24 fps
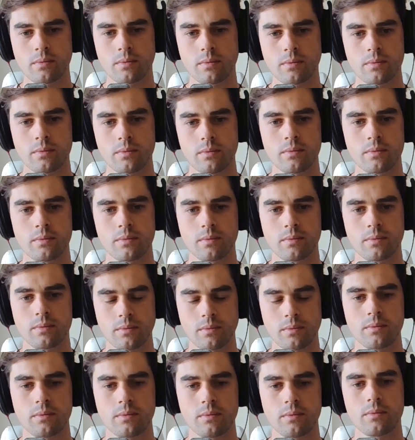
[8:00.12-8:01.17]

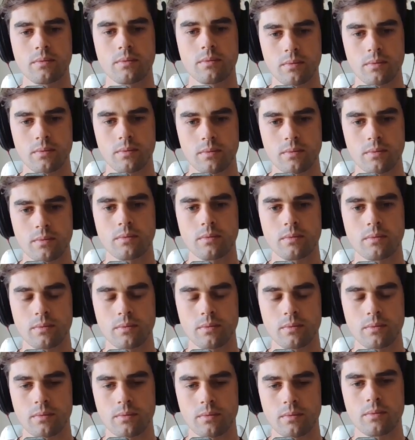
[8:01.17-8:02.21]

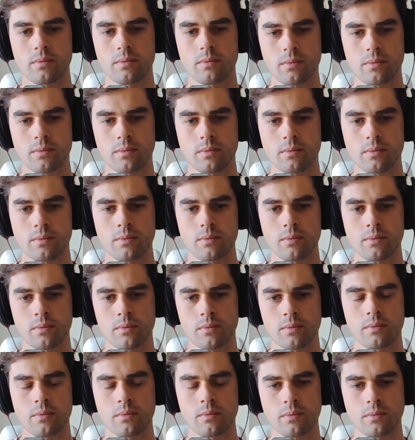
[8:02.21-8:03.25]

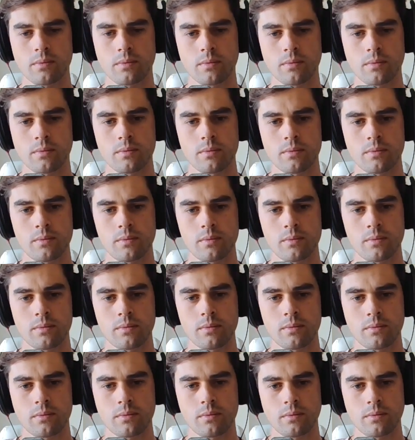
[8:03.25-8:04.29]

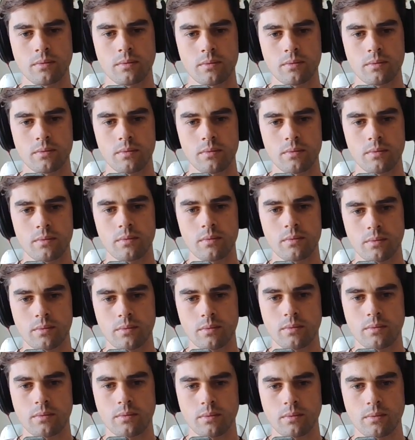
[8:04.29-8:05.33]

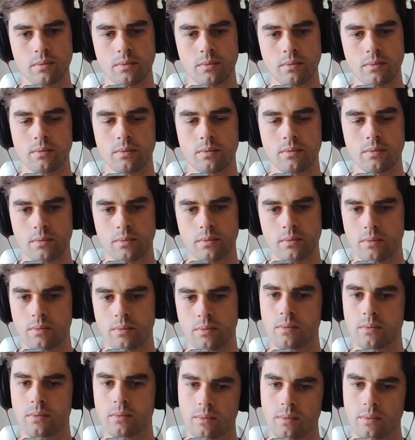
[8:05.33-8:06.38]

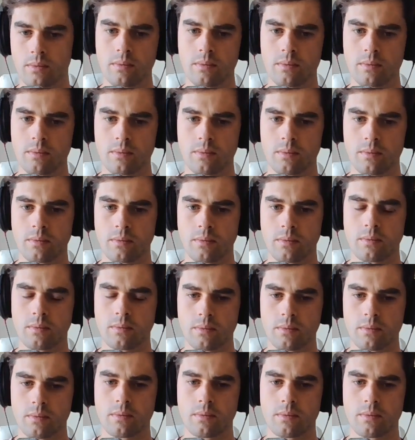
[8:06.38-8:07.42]

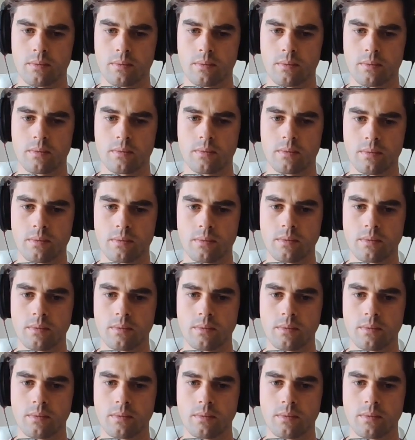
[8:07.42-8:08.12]
This person isn't speaking.